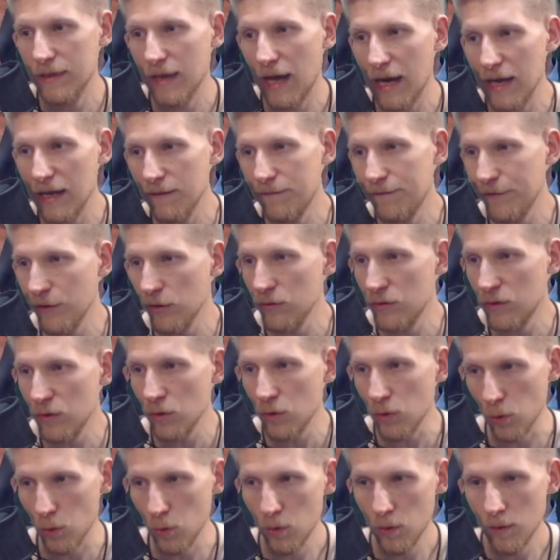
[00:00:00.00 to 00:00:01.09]
that. If you
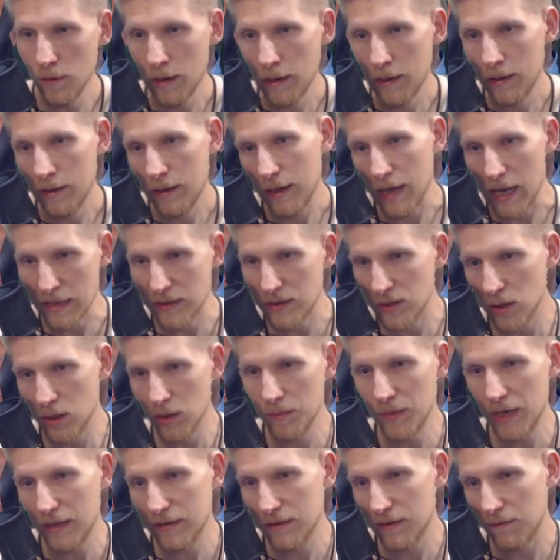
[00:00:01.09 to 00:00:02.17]
do, it's going to
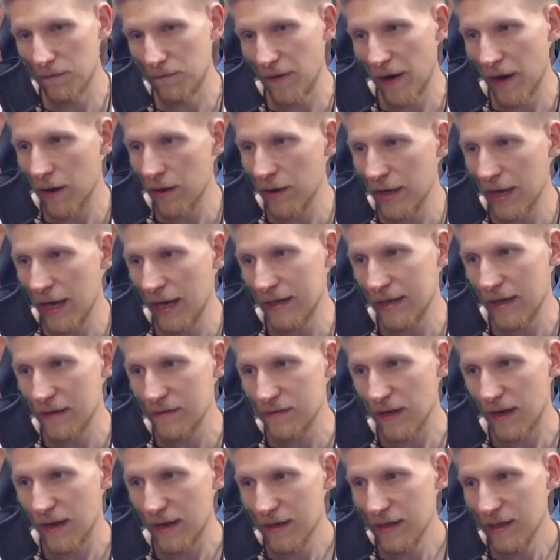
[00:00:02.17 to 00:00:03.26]
be at the very end
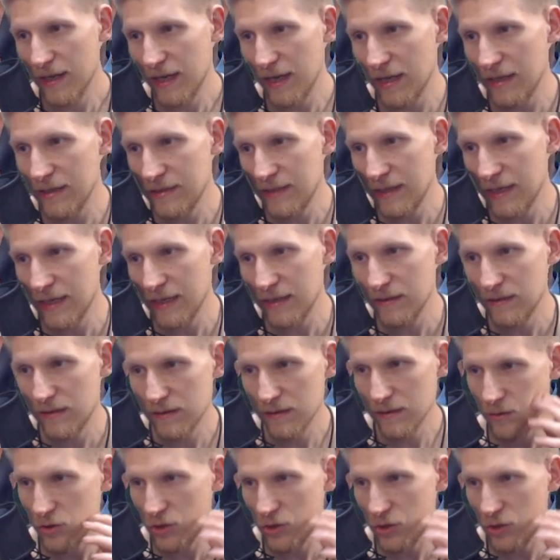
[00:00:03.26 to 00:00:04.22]
as a hint, hint.